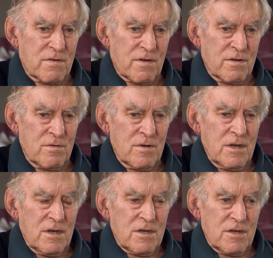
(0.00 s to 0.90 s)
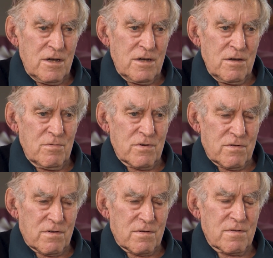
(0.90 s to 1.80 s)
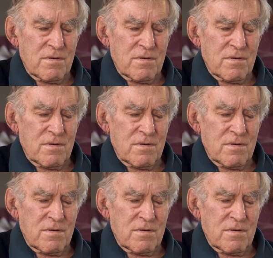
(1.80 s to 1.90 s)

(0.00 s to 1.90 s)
So, yeah, he was...